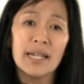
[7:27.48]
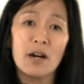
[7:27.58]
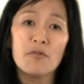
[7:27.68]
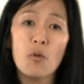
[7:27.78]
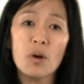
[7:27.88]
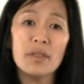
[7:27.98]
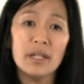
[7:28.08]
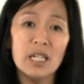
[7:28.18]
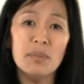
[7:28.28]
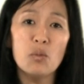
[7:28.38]
Now for the
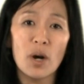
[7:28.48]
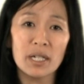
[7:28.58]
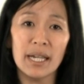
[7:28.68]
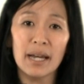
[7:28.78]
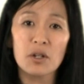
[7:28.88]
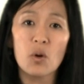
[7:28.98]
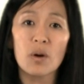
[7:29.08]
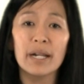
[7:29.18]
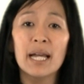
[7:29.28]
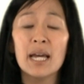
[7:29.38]
EB1
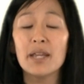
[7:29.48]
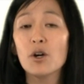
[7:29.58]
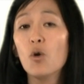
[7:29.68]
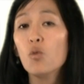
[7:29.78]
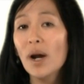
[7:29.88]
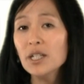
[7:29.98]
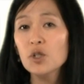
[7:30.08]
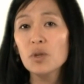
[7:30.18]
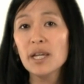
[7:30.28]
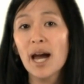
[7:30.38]
category, they go right
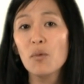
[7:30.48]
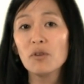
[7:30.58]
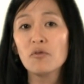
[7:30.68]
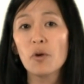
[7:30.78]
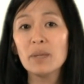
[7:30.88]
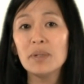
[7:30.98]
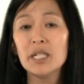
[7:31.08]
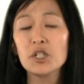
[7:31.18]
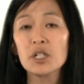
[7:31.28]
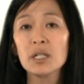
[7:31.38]
to the I-140
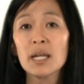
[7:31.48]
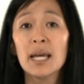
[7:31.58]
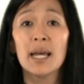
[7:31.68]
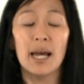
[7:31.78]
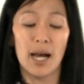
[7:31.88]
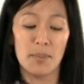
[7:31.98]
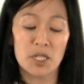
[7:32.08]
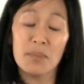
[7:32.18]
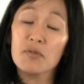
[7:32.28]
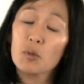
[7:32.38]
petition.
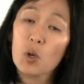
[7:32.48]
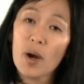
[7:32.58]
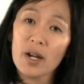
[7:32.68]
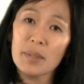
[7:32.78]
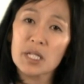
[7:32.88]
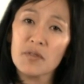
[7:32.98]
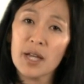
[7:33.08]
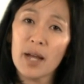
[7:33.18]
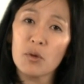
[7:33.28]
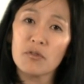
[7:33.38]
Some of the requirements of
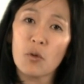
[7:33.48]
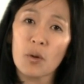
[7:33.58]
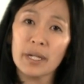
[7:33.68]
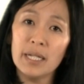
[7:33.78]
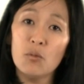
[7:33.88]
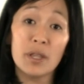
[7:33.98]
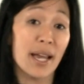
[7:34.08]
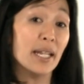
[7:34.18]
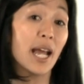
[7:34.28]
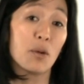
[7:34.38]
the I-140, with
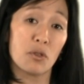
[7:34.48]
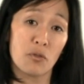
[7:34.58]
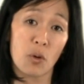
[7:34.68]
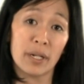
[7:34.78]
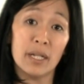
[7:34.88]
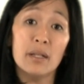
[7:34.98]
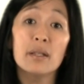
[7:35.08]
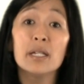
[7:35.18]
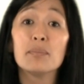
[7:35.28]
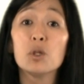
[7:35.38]
any I-140,
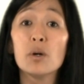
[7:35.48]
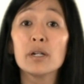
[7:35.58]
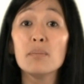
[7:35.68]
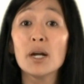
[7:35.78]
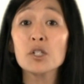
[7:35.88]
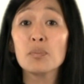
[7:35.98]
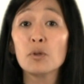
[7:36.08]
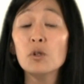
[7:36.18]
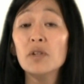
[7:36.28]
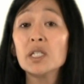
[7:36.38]
the employer must
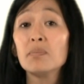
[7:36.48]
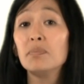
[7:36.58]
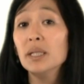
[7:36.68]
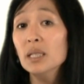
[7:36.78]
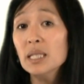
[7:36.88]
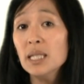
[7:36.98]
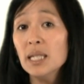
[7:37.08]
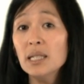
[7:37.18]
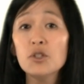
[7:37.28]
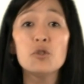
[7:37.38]
prove its
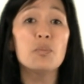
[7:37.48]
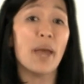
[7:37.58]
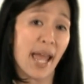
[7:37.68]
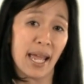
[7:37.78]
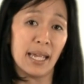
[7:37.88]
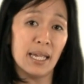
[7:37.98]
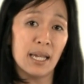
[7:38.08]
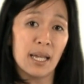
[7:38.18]
ability to pay